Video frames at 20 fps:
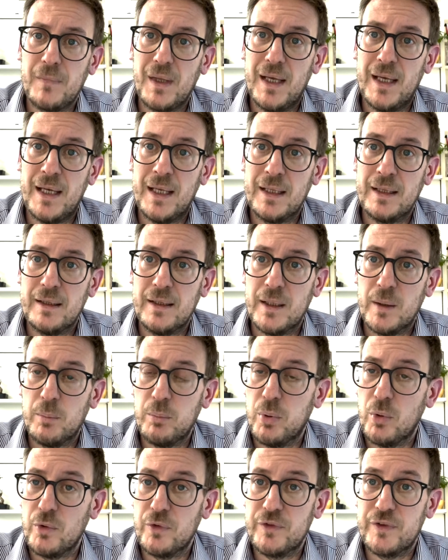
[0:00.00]
and
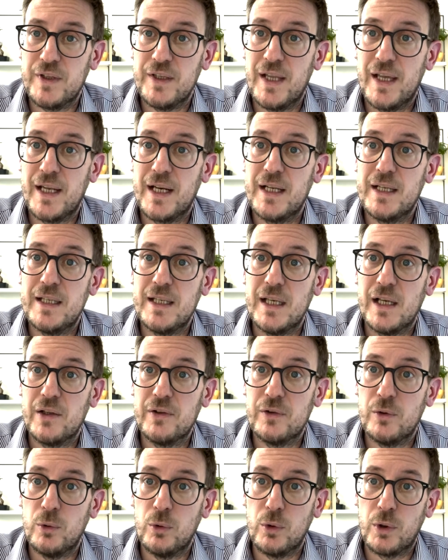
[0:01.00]
post their
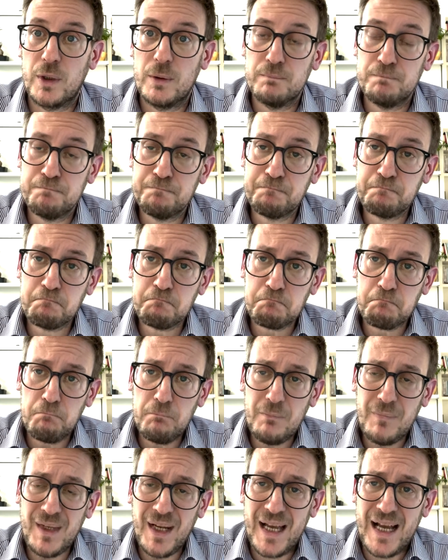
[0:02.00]
ideas or
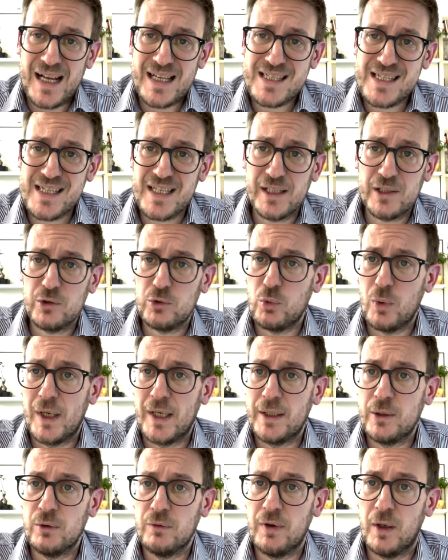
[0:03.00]
answer to
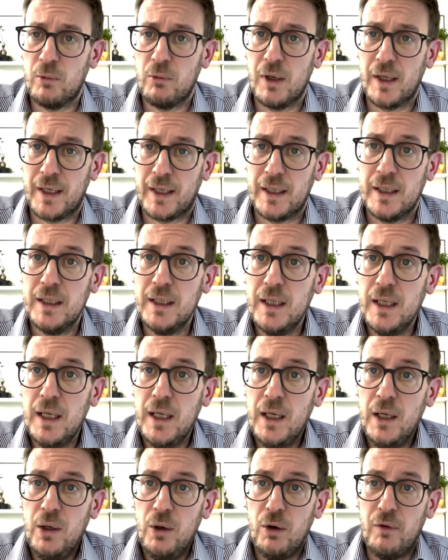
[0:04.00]
any of our
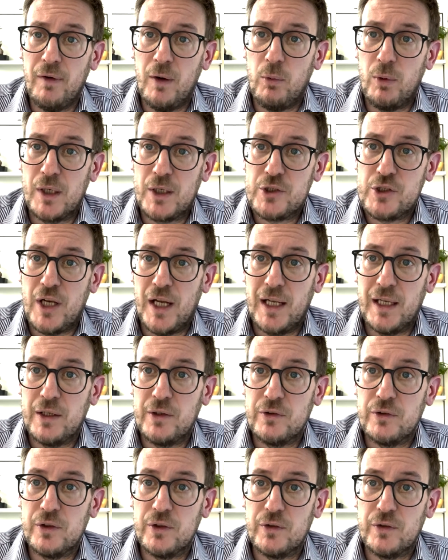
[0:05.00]

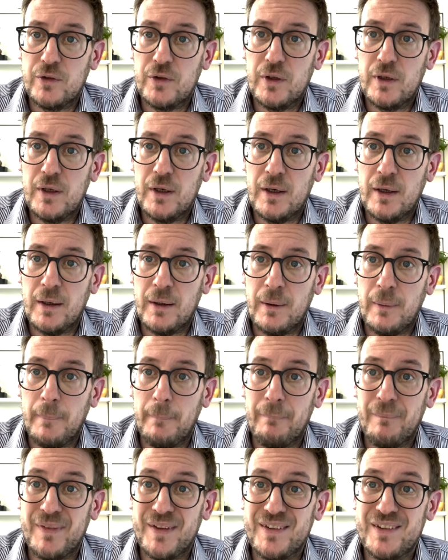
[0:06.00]
challenges.
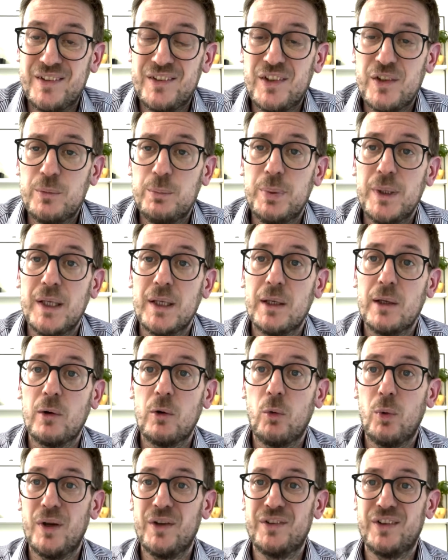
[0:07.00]
This has been
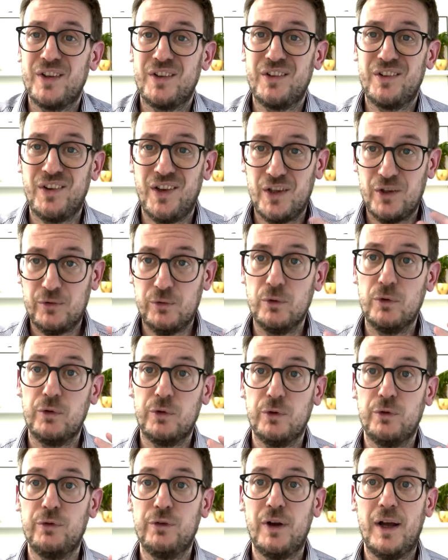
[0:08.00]
quite successful
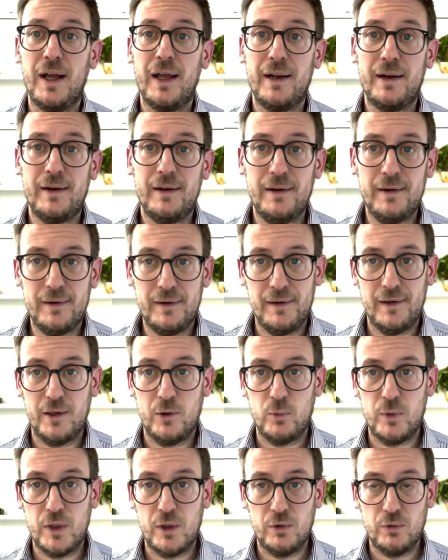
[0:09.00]
so far.
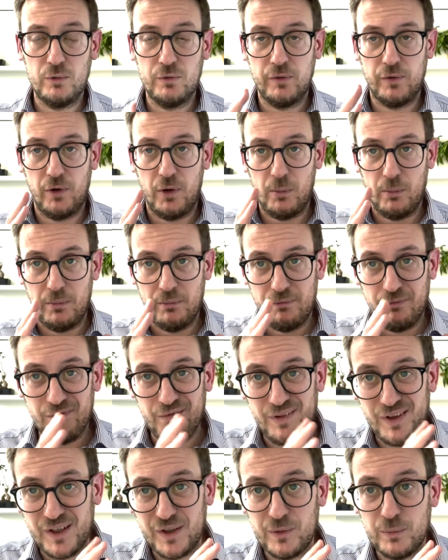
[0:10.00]
We grew from
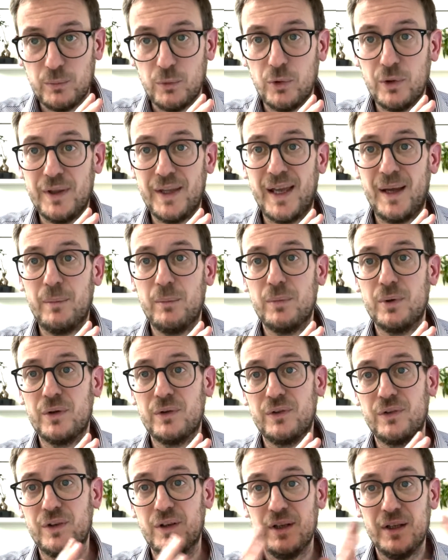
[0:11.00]
very small
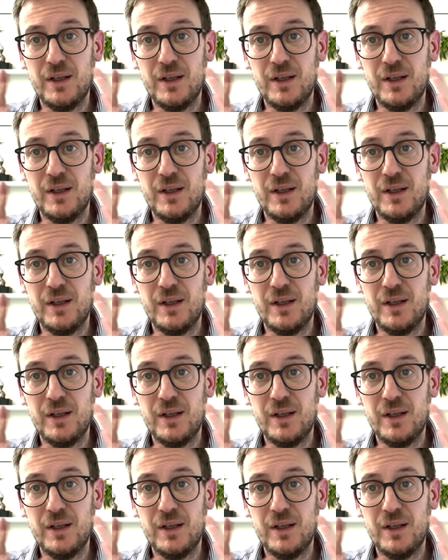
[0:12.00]
numbers